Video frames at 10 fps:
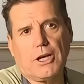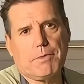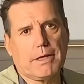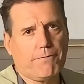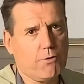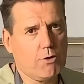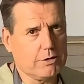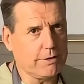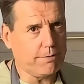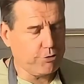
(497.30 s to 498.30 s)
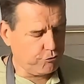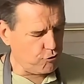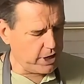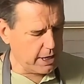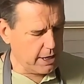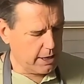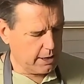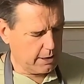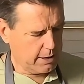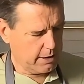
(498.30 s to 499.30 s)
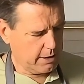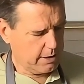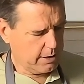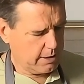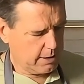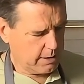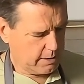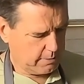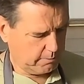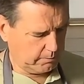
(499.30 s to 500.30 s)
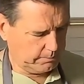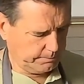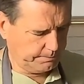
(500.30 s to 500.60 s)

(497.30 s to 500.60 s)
to be the first of 3. I'm